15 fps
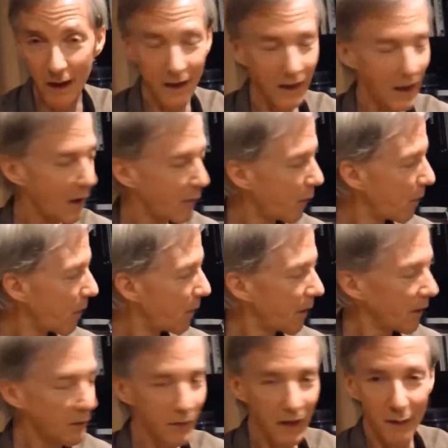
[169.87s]
that way. Maybe
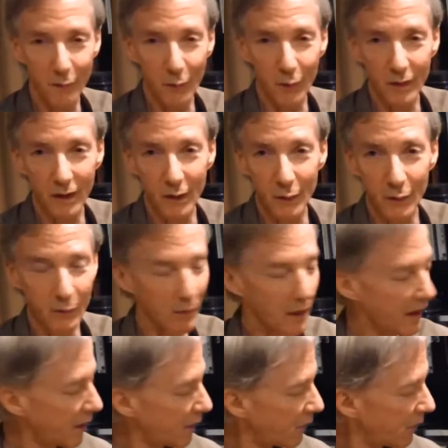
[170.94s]
I'll use that voicing to
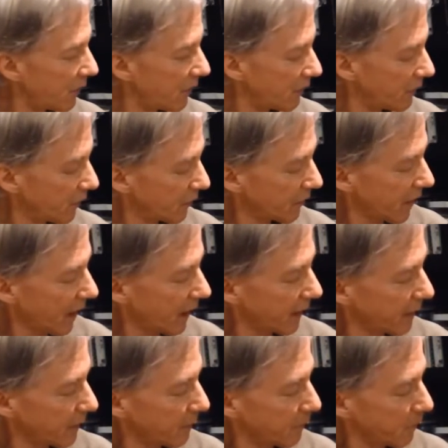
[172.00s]
explain it. So this looks like
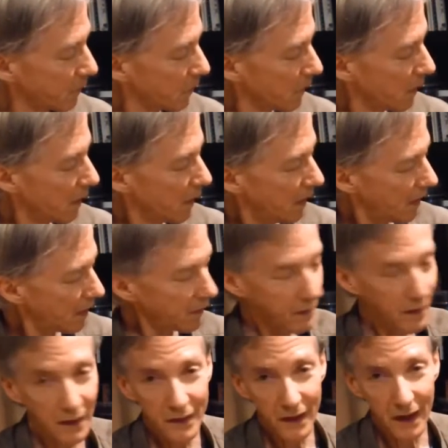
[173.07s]
it's
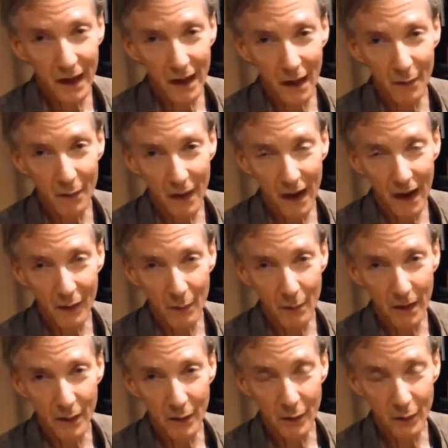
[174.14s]
essentially an 11 that has a
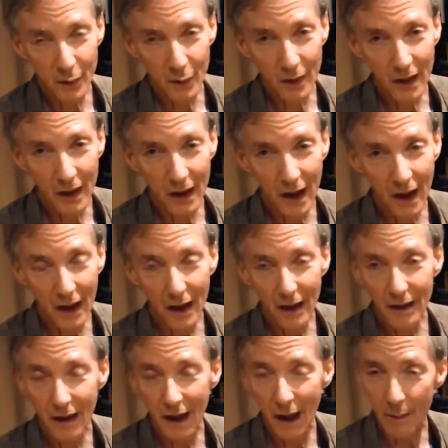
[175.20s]
major third and a 9 on
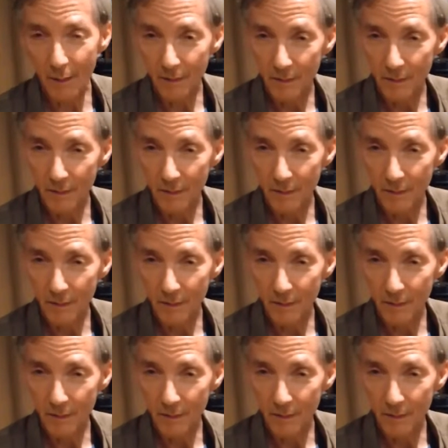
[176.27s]
top.